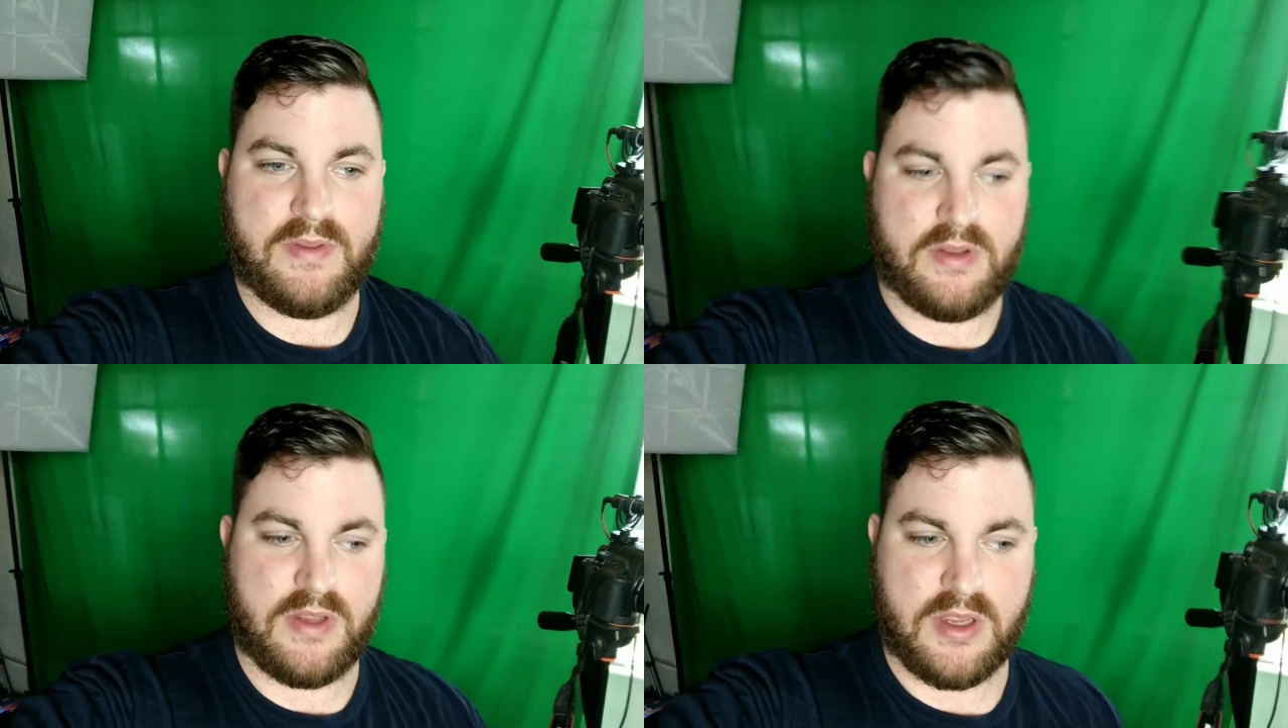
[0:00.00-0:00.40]

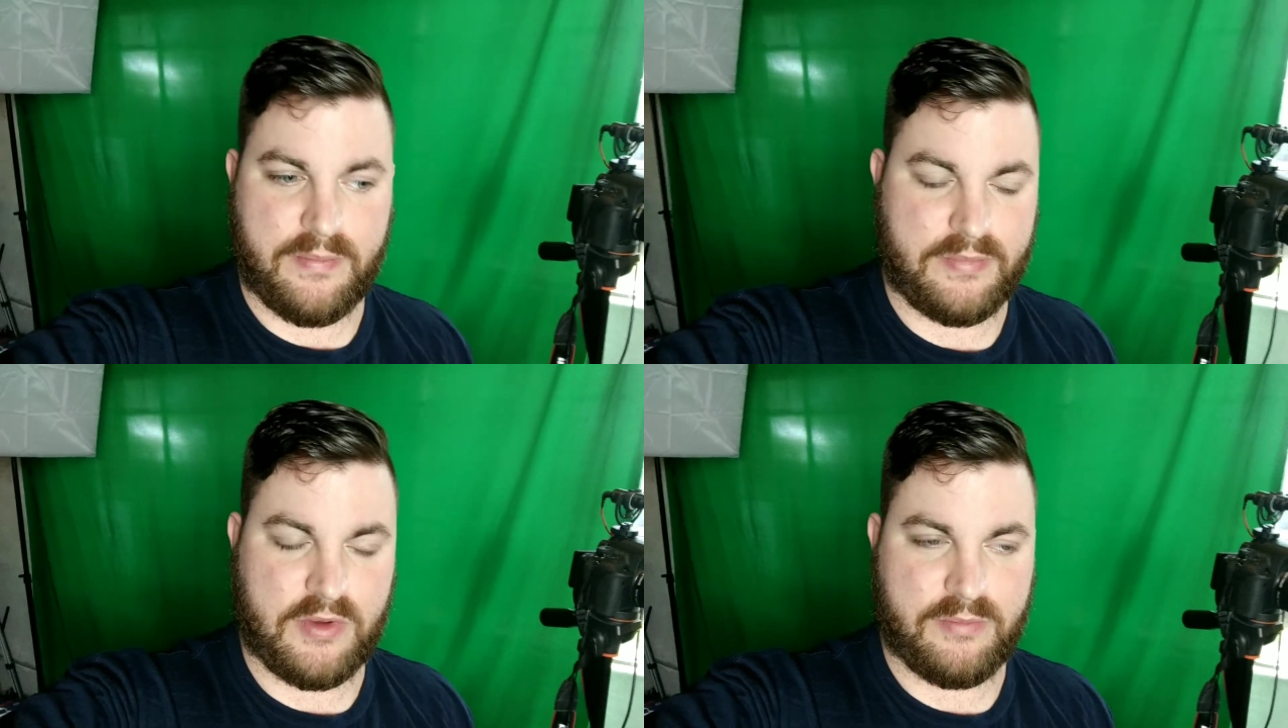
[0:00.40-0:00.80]
and then they
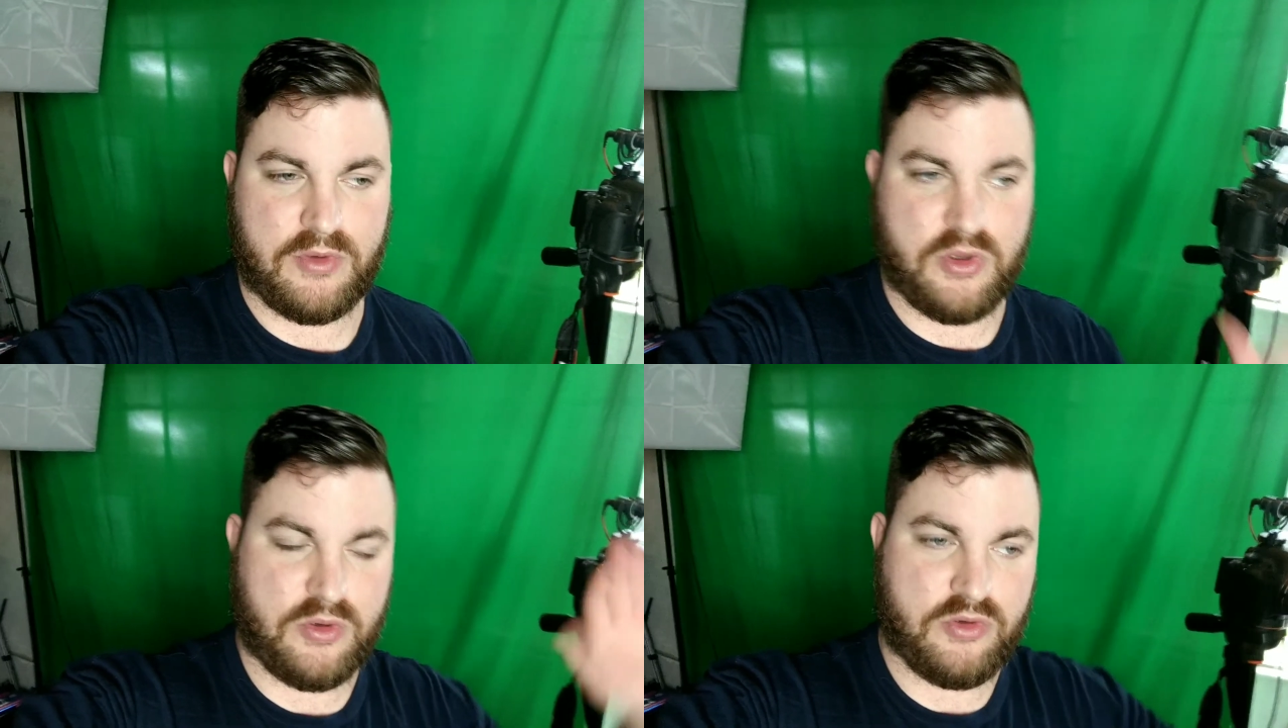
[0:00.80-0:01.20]
come to
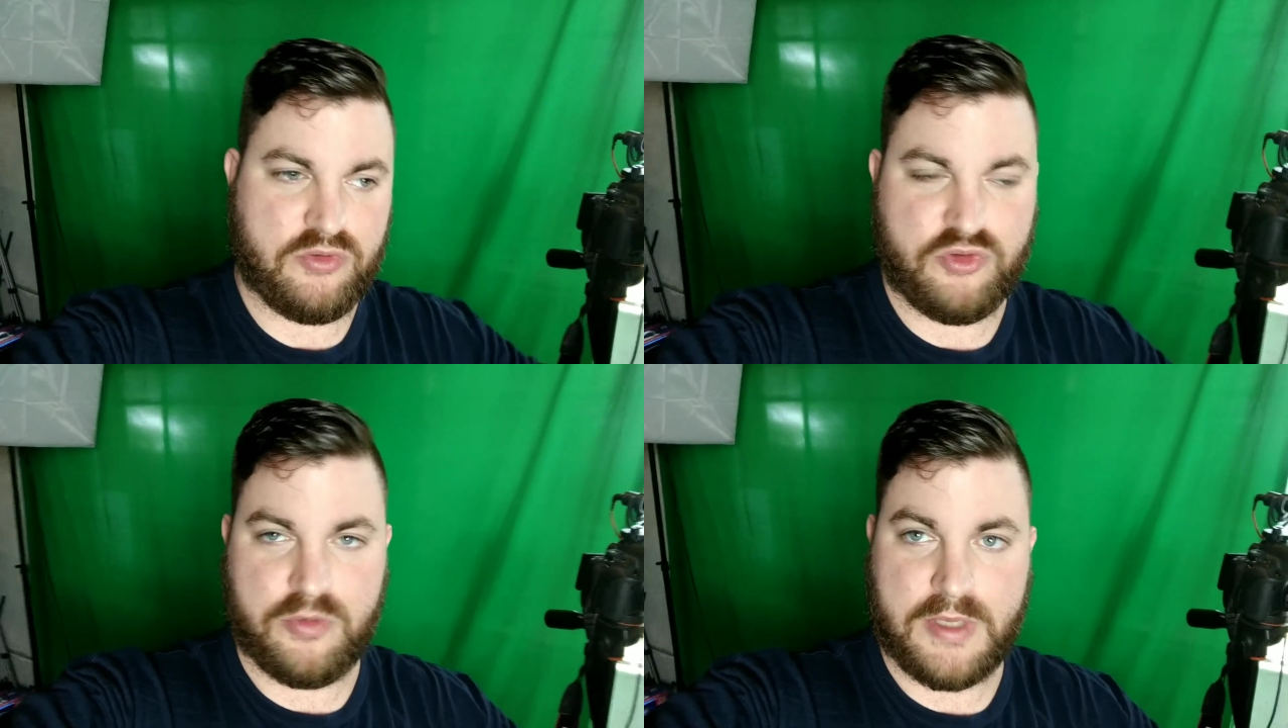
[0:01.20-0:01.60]
you and you
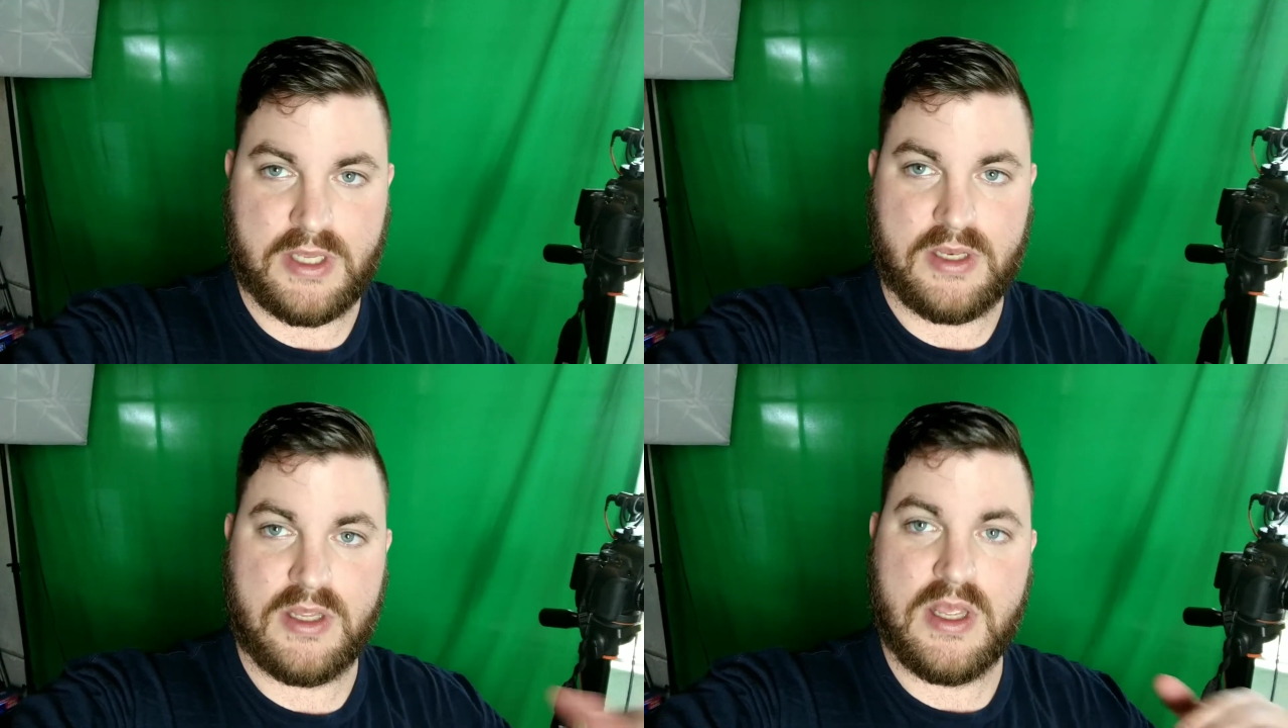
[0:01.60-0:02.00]
can shoot them
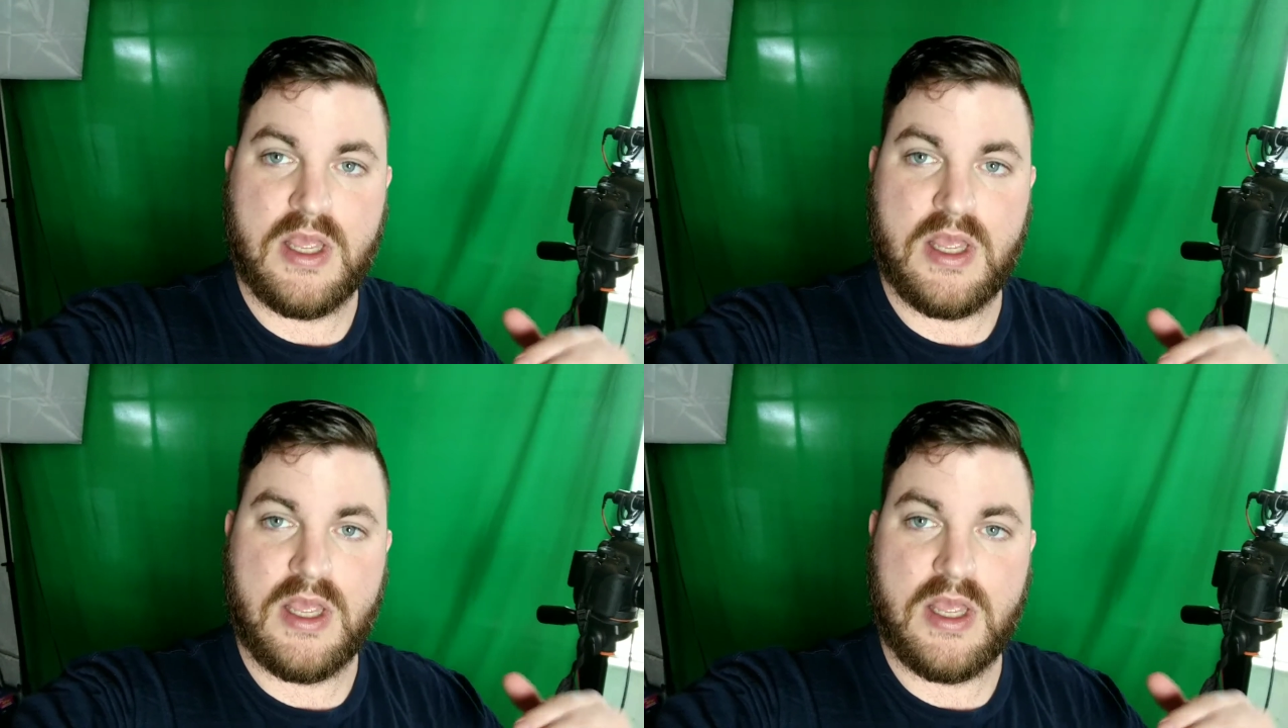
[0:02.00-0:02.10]
again.